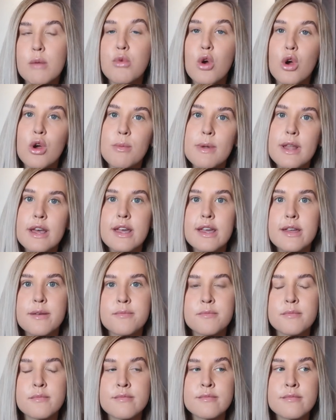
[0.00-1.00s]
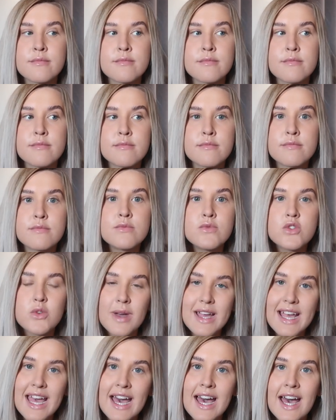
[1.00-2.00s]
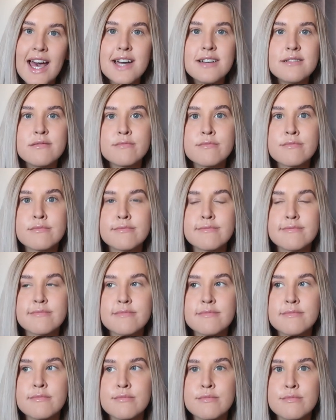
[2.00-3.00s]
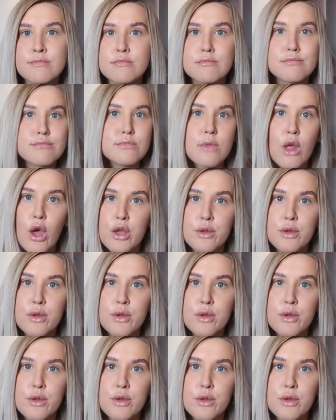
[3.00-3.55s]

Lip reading: Probably. Do I care? No.